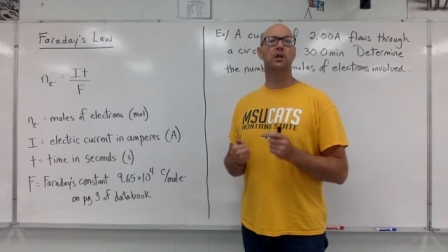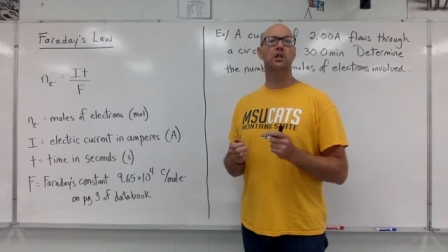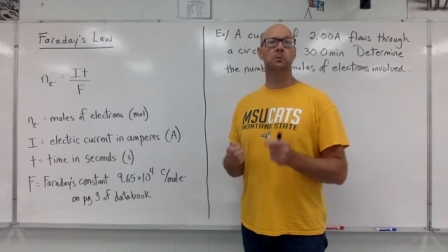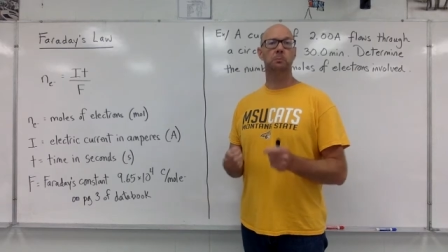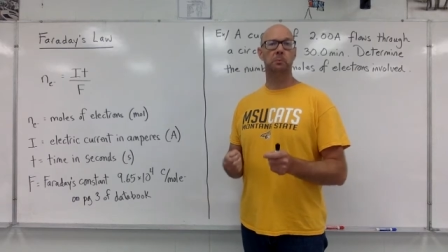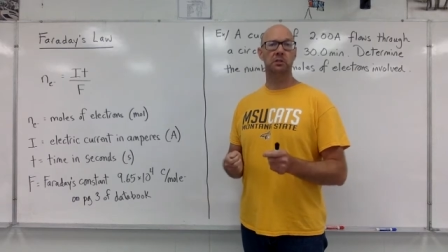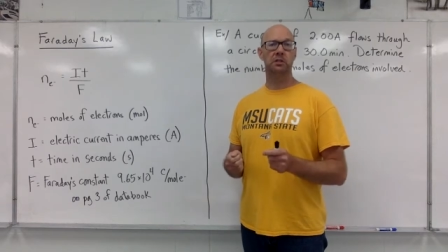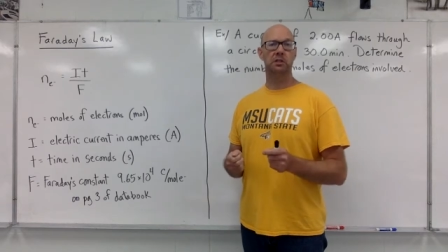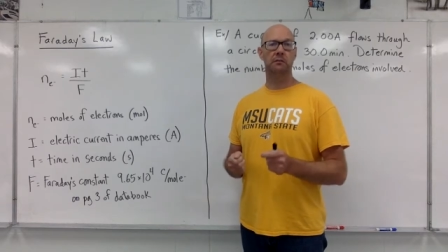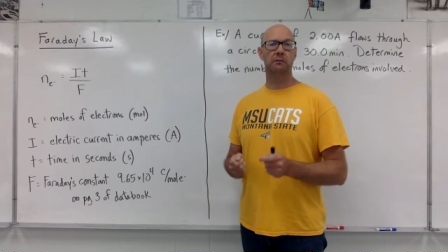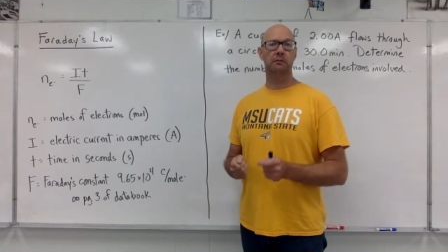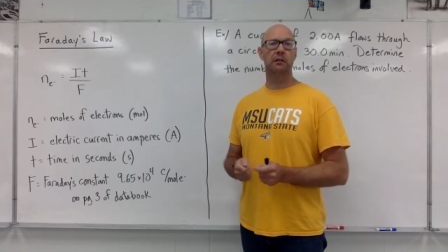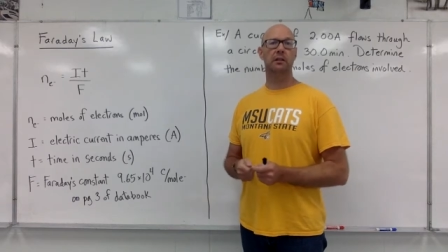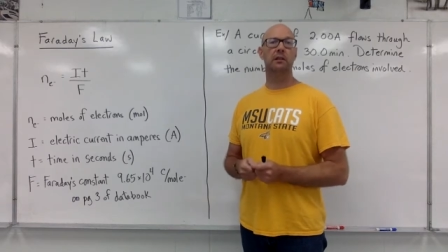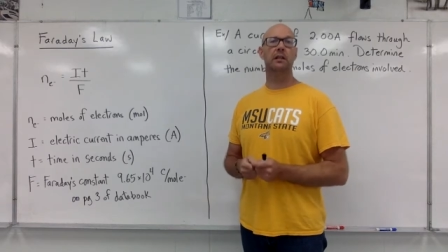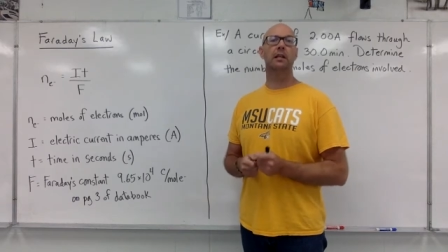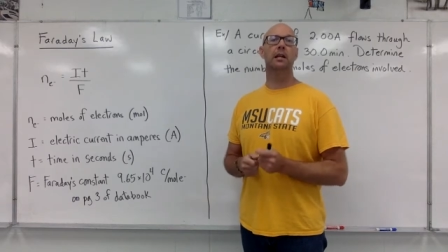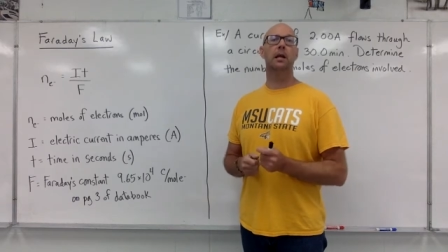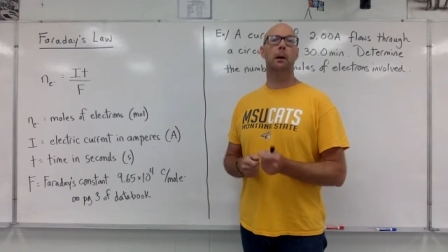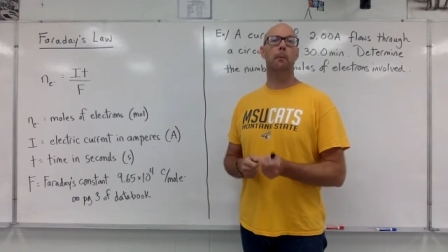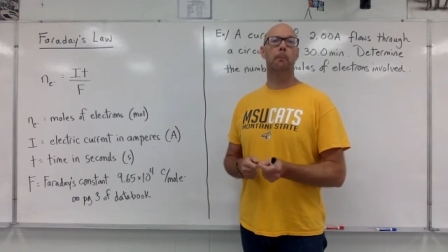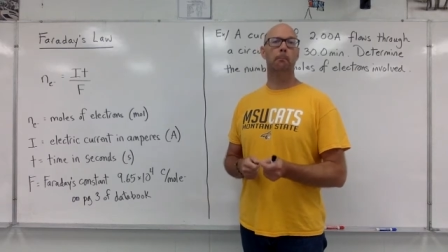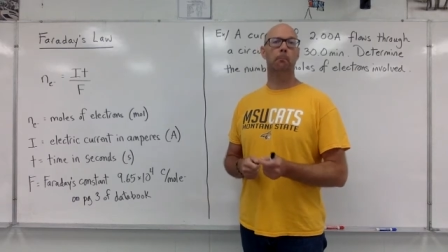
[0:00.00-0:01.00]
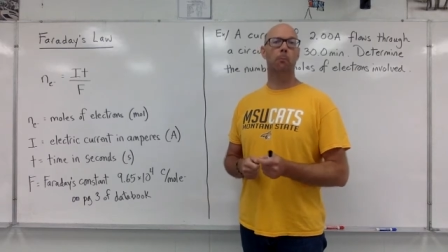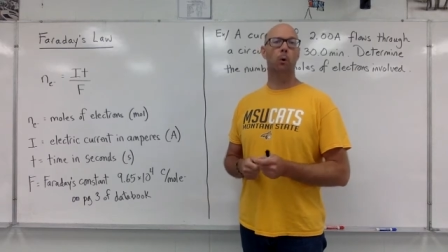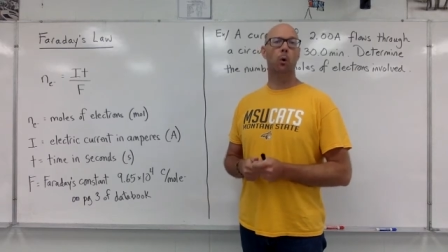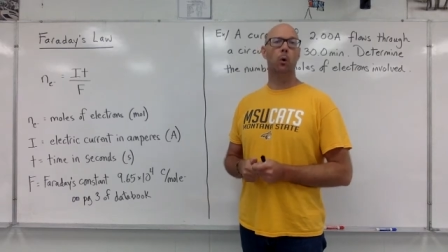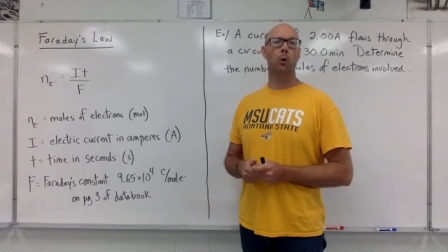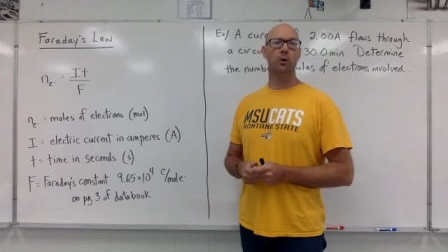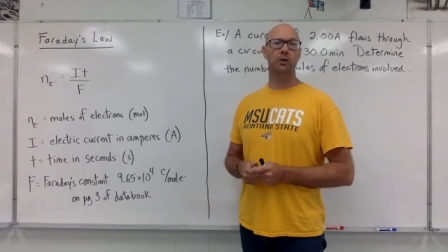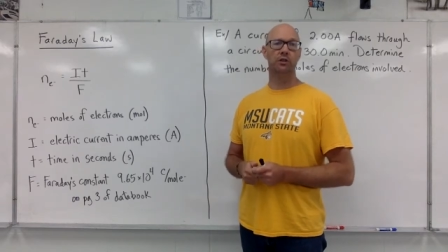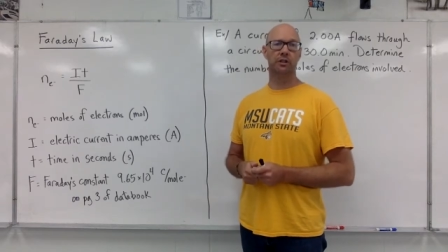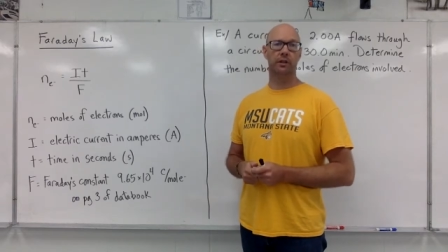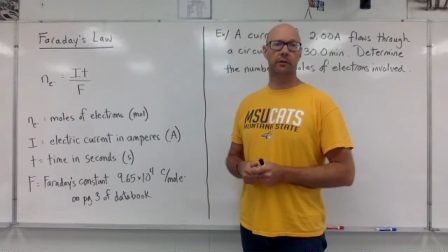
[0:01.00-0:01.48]
specifically
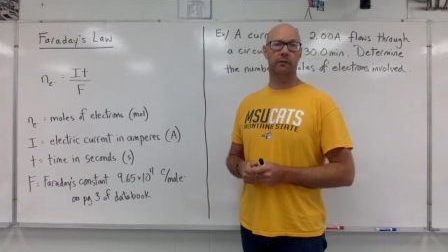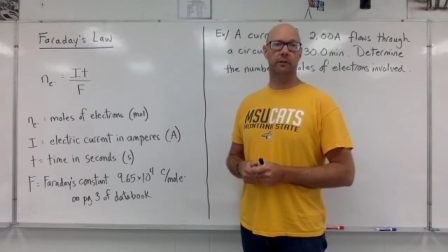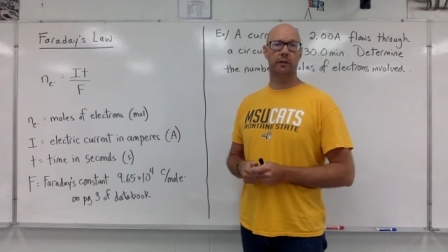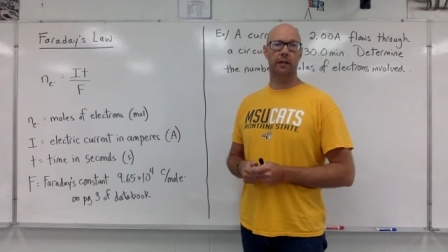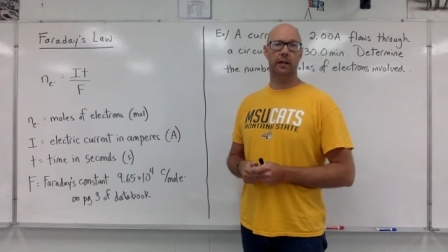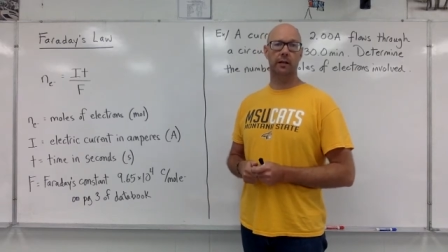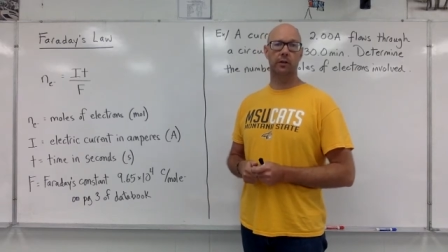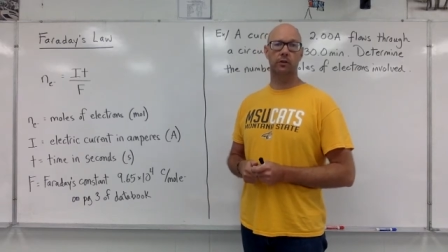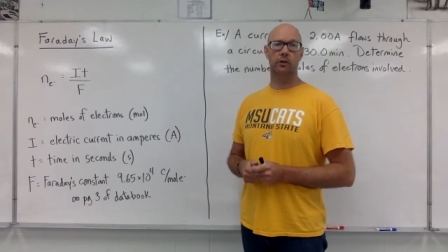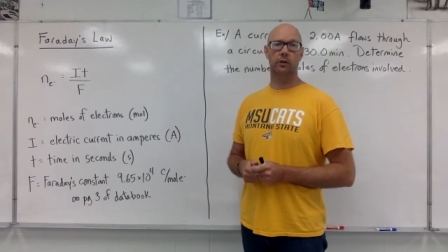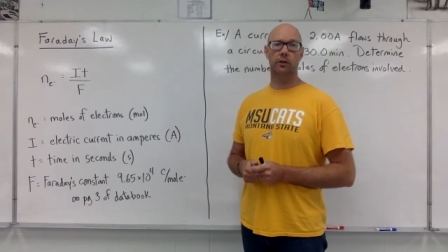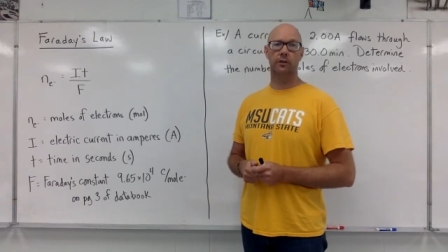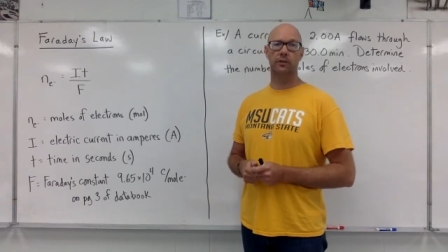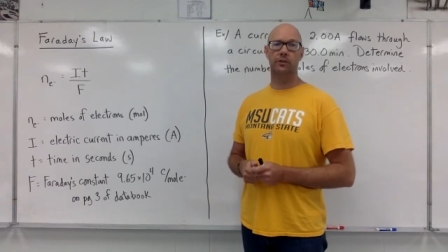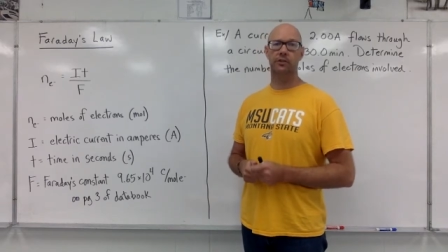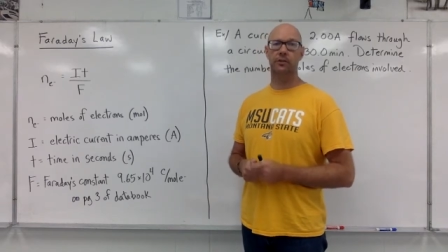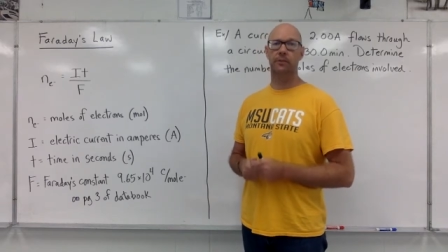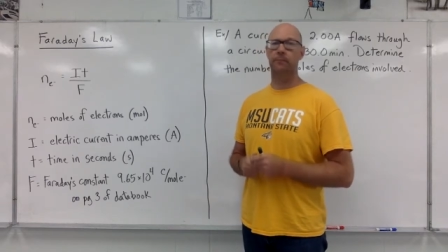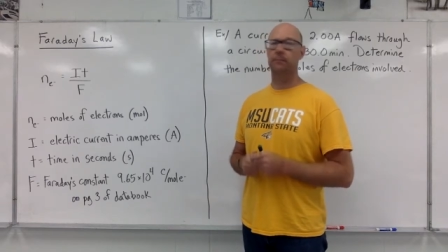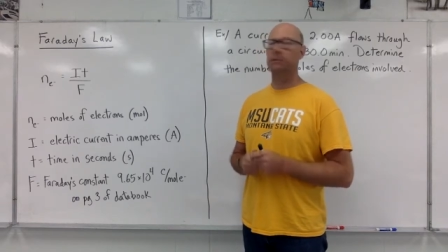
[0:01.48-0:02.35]
moles of electrons.